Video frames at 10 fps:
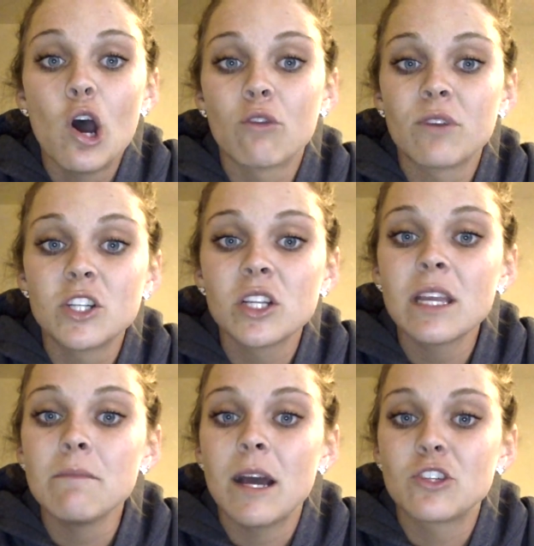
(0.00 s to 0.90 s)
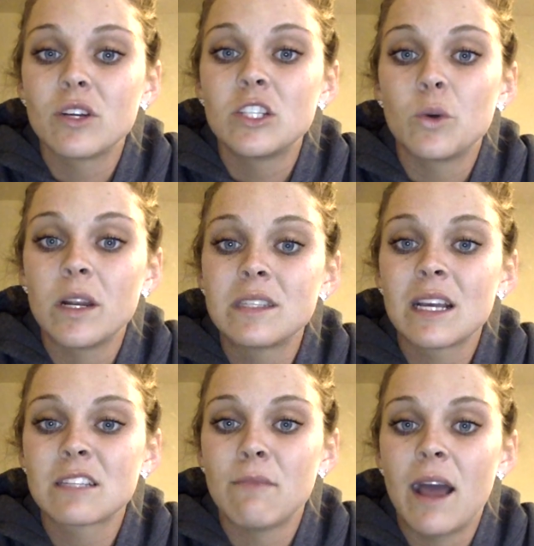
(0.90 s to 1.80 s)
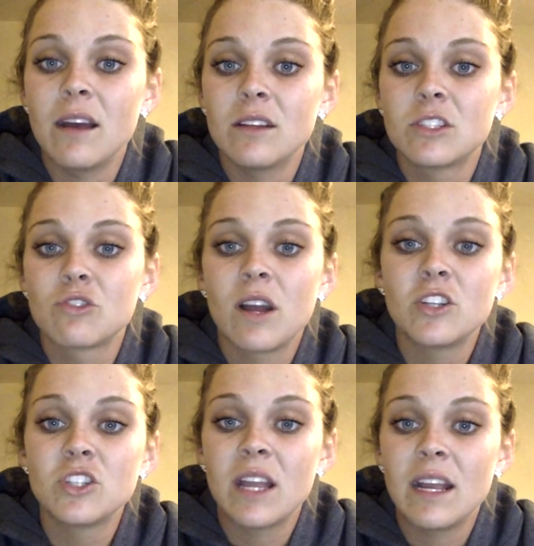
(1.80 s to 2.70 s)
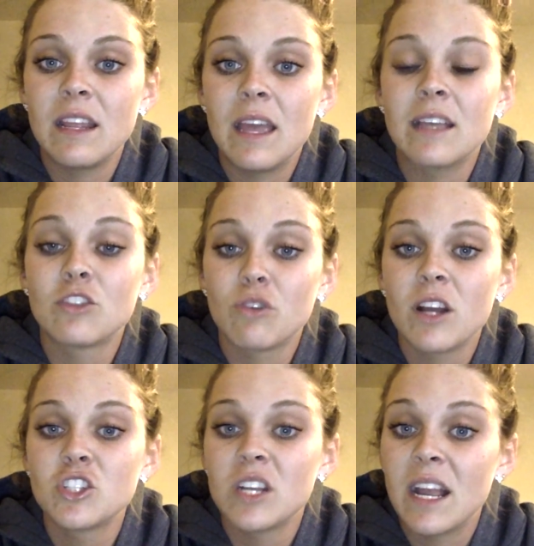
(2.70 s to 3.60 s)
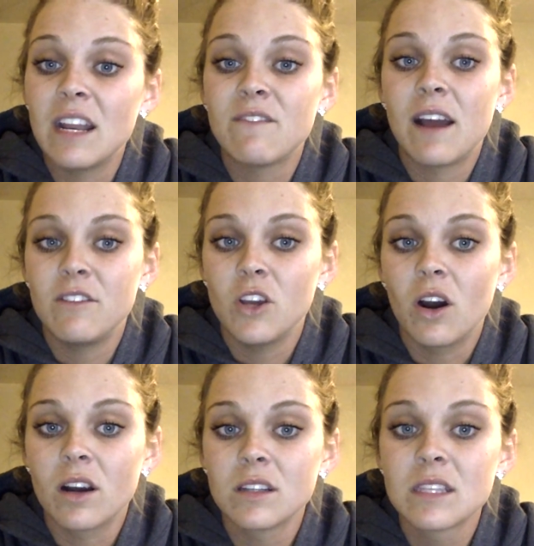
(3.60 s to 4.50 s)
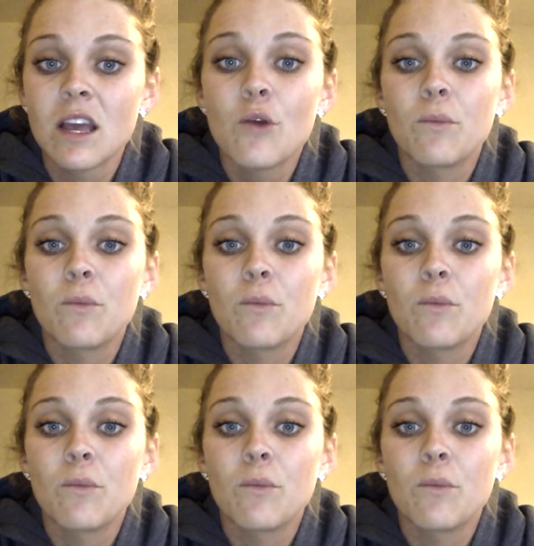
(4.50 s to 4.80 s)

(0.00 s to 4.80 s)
Originally measuring 26 miles 385 yards,